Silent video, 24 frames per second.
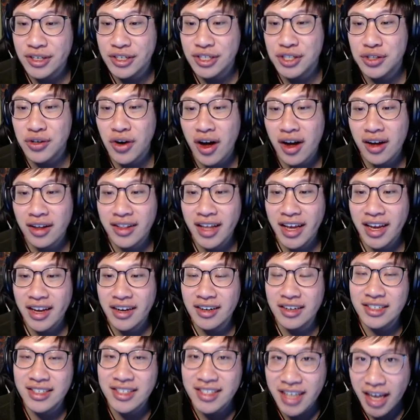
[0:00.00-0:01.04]
strong
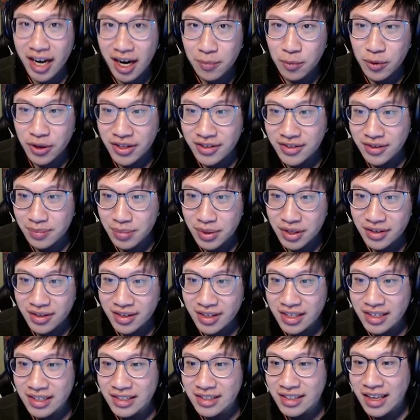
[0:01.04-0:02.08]
laner, setup with his
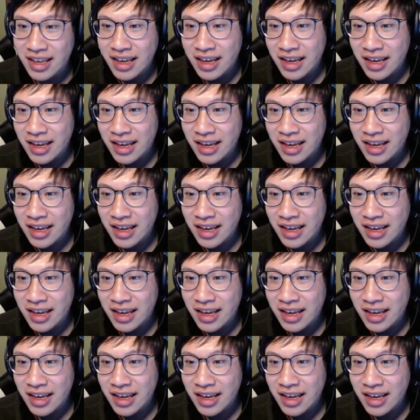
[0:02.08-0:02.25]
abilities,